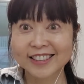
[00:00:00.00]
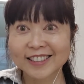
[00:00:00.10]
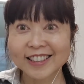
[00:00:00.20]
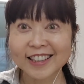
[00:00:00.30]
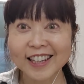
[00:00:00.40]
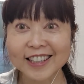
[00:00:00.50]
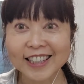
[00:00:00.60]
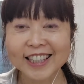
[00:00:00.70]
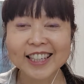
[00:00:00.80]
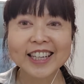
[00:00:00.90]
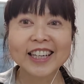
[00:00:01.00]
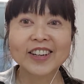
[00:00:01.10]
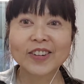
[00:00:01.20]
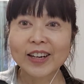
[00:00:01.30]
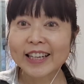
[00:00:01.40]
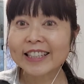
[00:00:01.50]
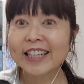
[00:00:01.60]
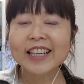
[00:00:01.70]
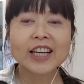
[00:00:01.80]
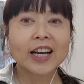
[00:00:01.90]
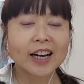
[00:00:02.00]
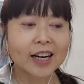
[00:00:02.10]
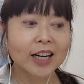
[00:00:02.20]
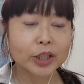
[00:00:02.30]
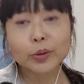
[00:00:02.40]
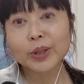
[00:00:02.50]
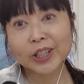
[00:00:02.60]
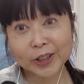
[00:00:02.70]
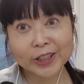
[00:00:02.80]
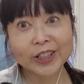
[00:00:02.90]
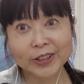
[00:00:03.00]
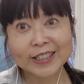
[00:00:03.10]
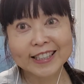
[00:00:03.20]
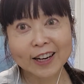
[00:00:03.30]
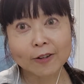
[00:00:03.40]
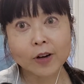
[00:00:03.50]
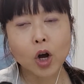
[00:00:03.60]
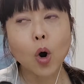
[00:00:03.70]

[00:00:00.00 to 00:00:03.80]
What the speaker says: clunk, right? You would hurt yourself.